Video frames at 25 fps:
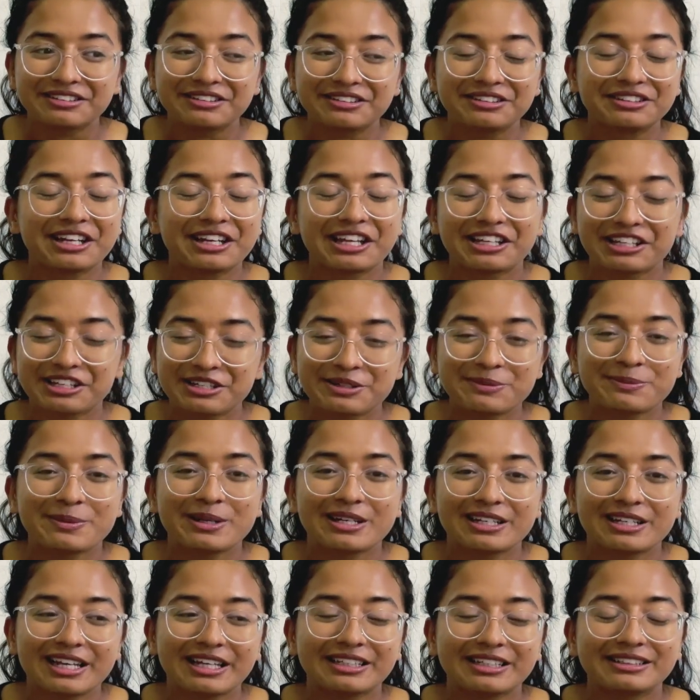like email
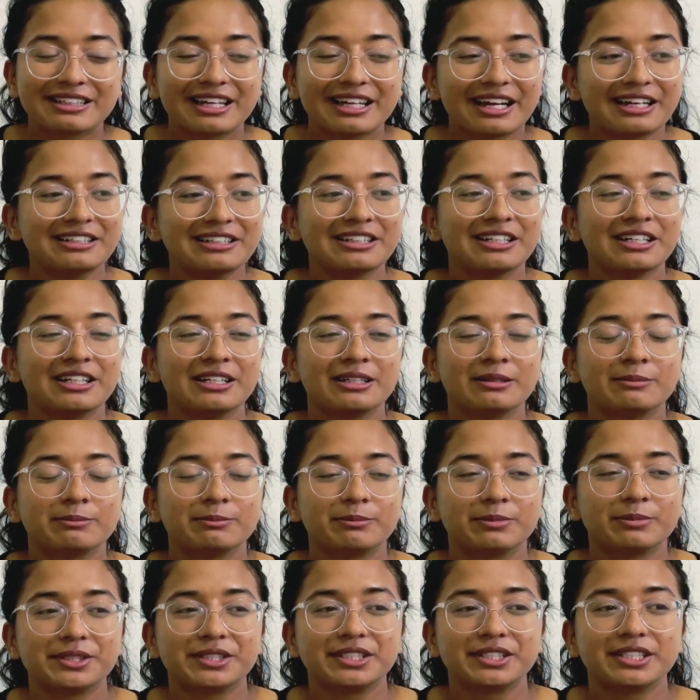like that,
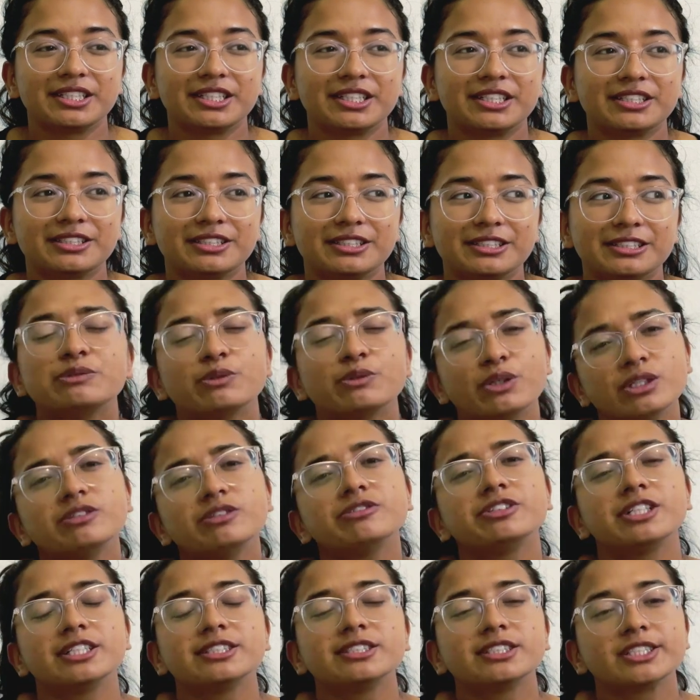but one
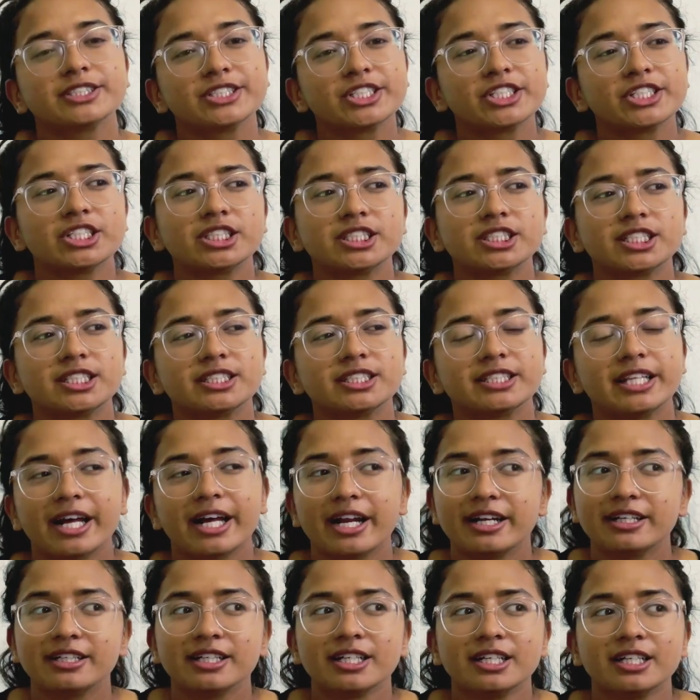friend suggested that
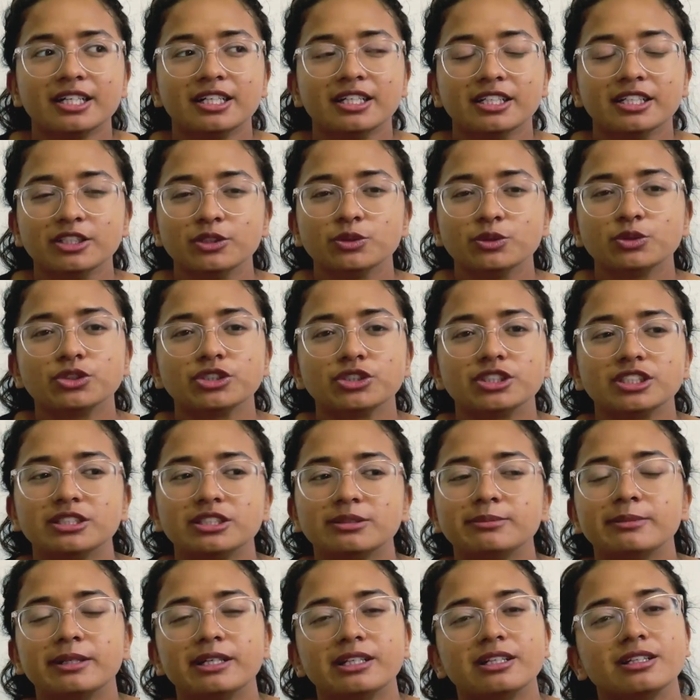you should
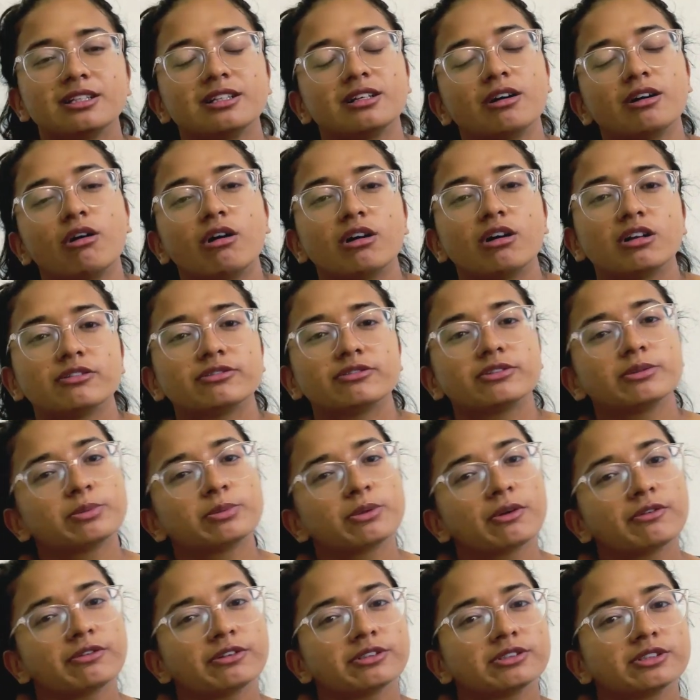email all of the
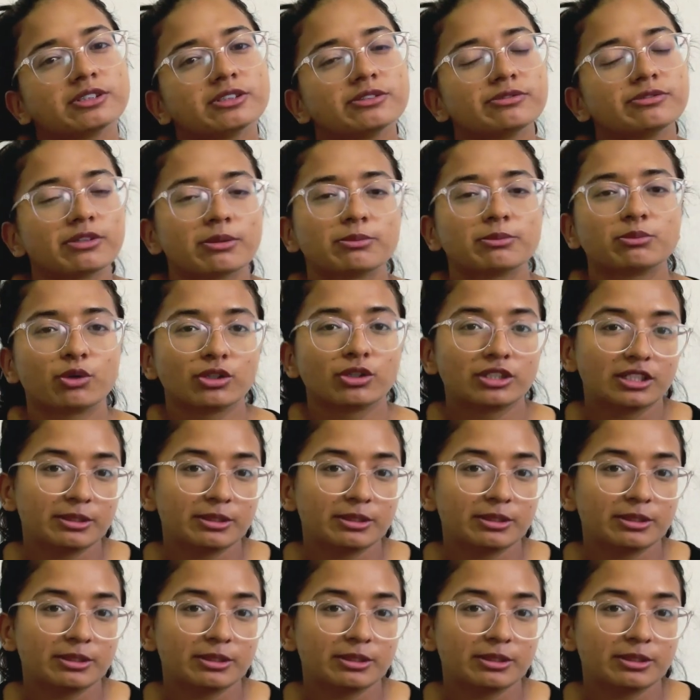professors from one